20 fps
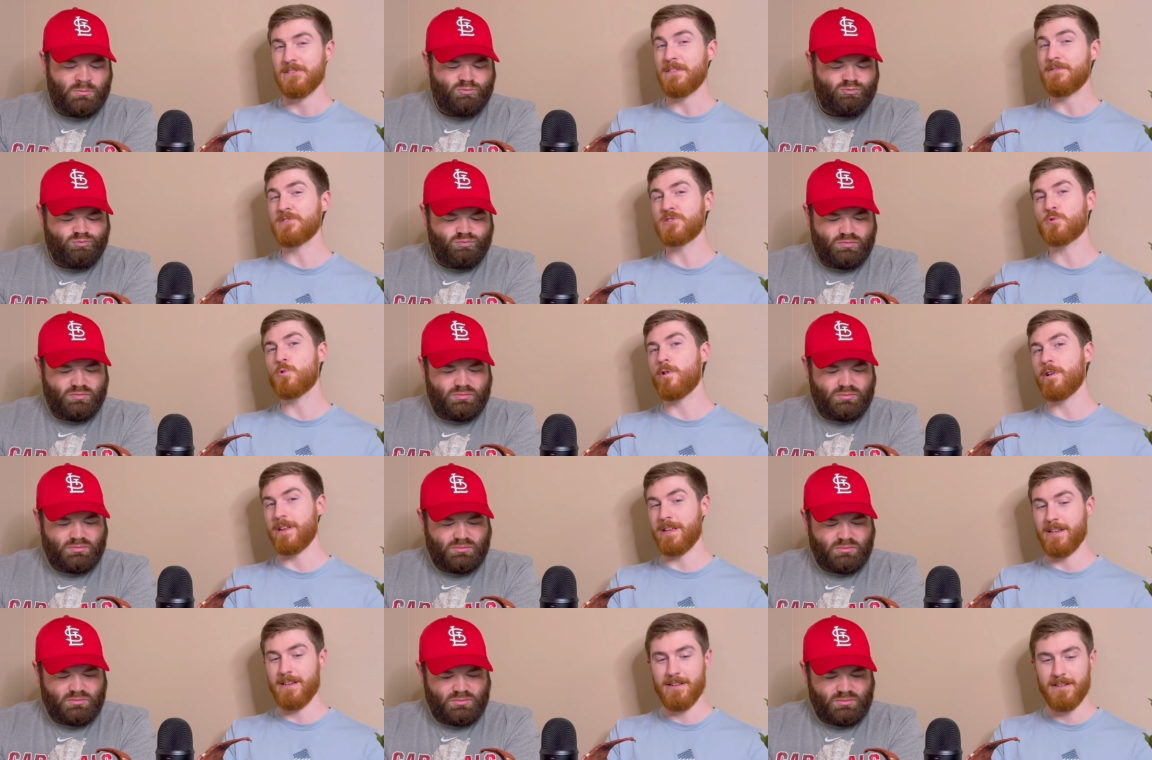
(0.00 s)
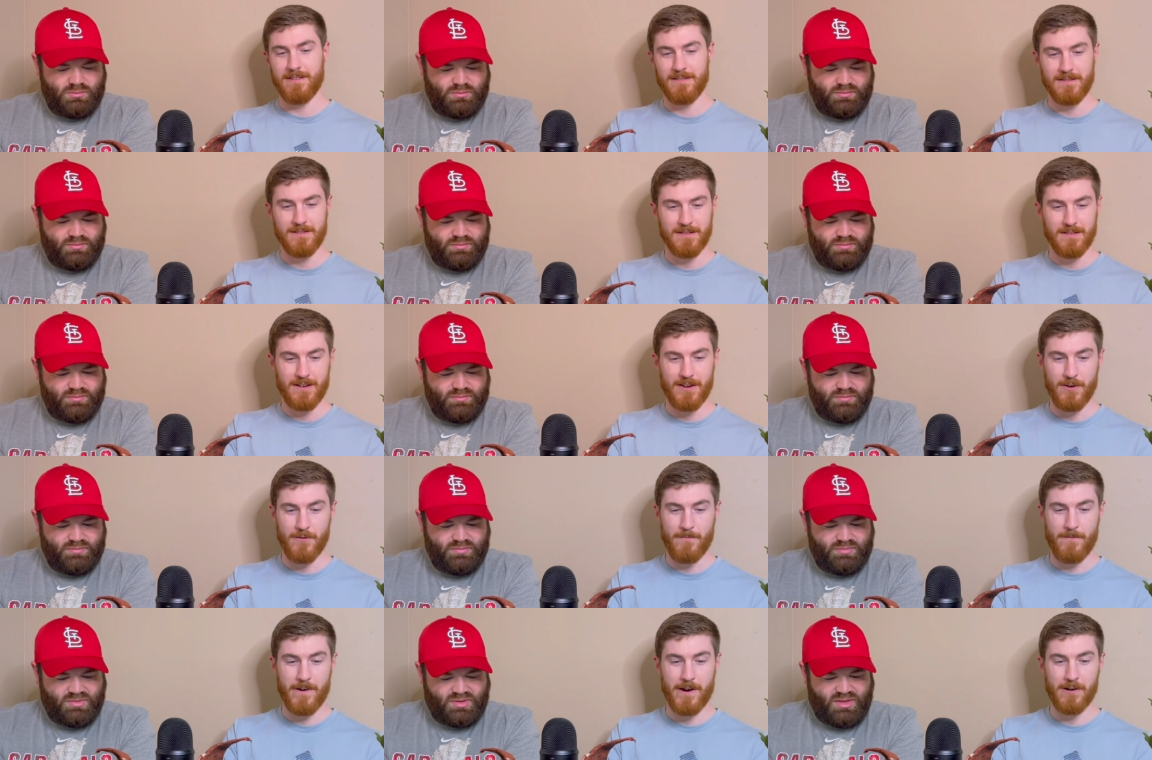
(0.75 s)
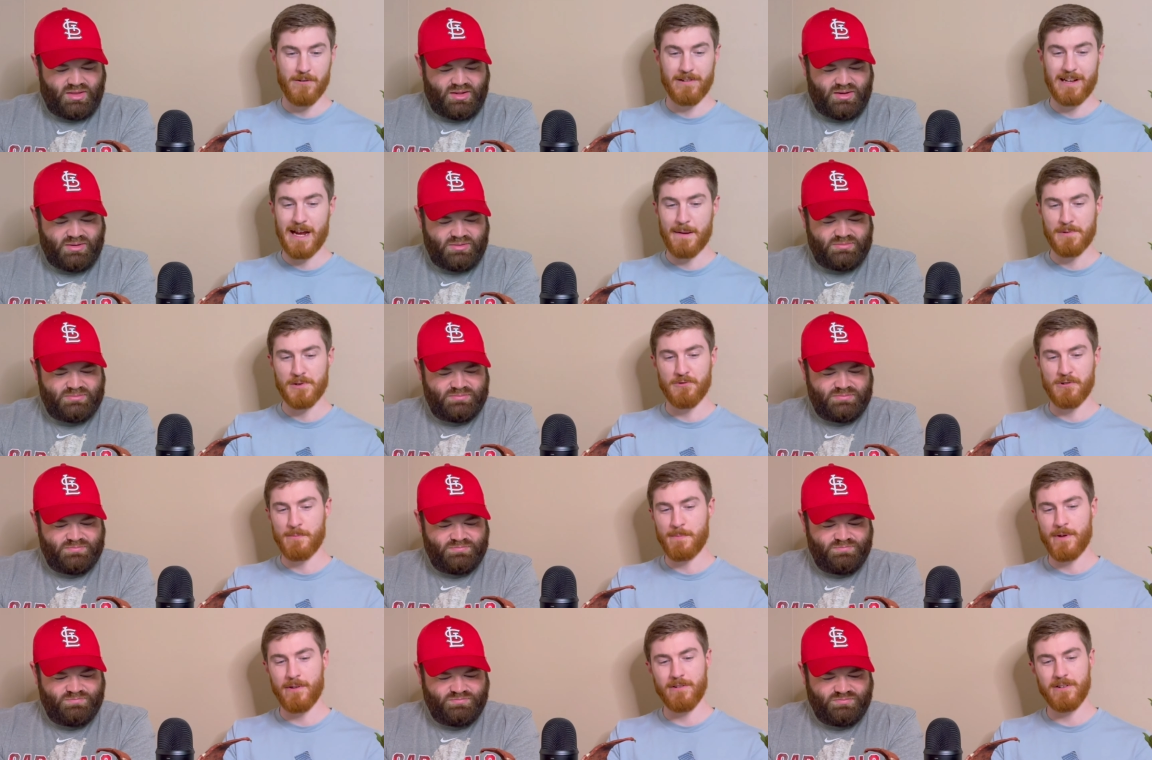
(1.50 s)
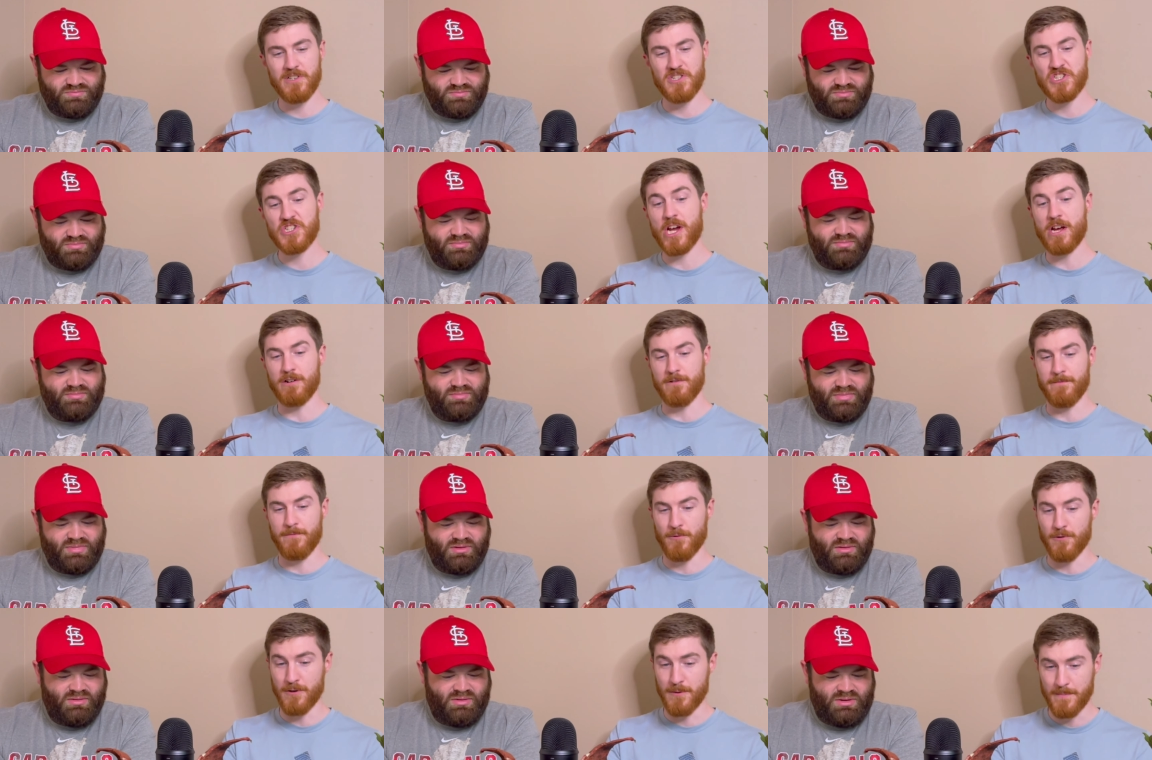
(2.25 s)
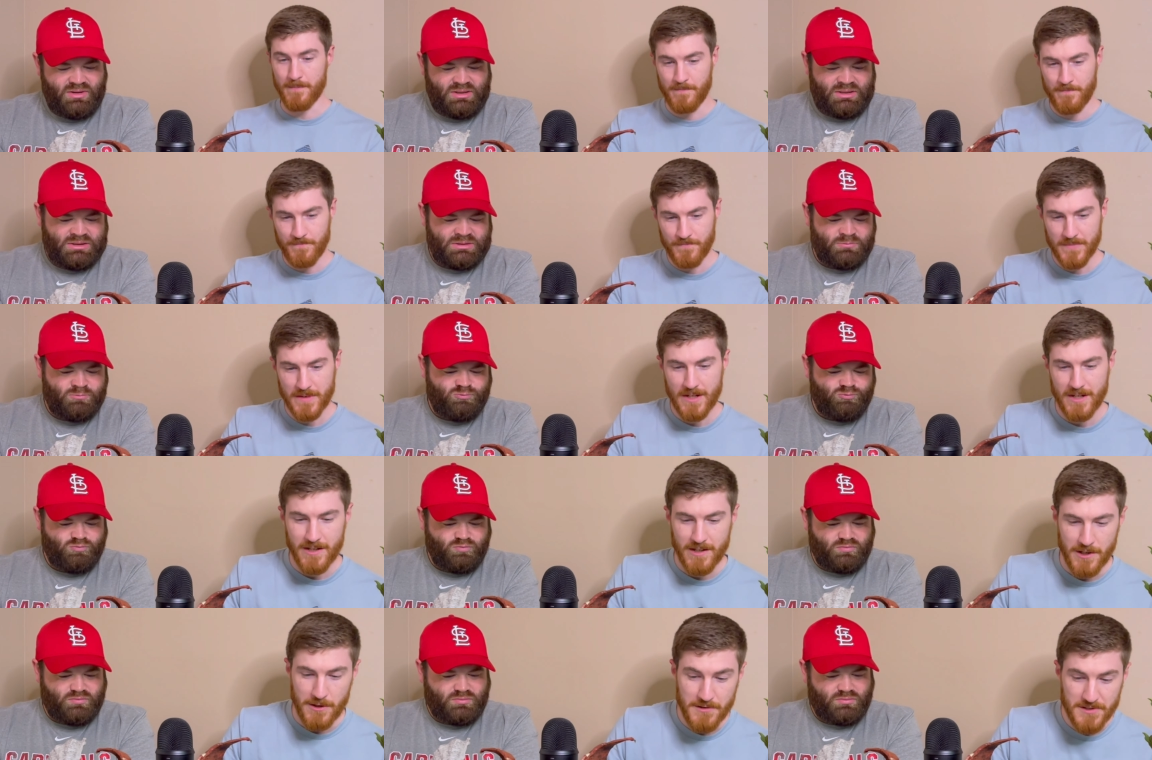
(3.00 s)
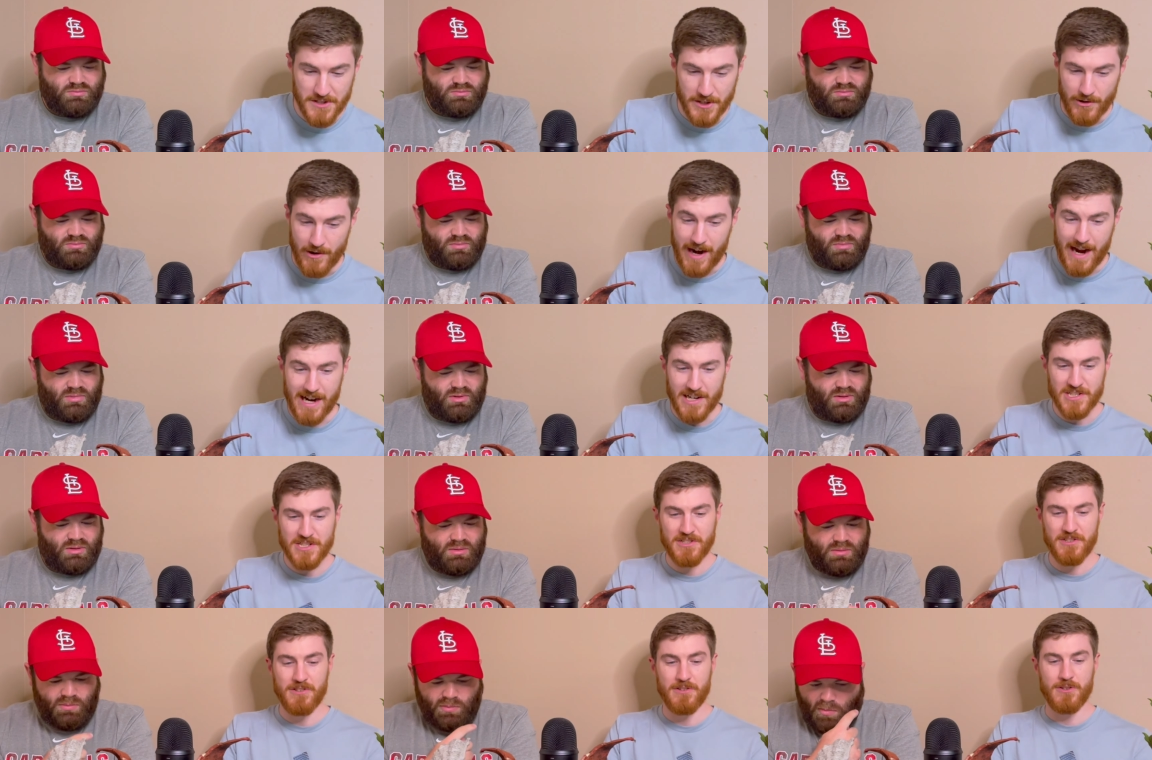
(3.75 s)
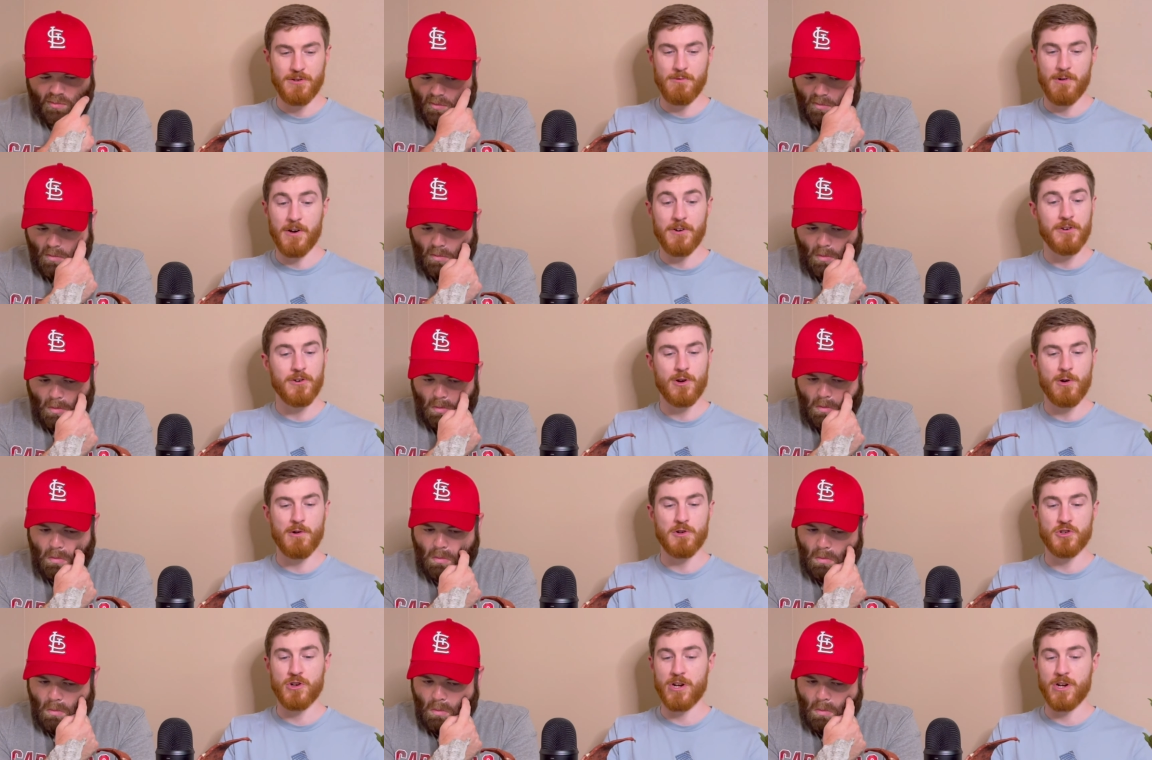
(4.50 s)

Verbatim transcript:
Speaker 1: Level 20, your final capstone ability, Shadow Form. Using your action, you undergo a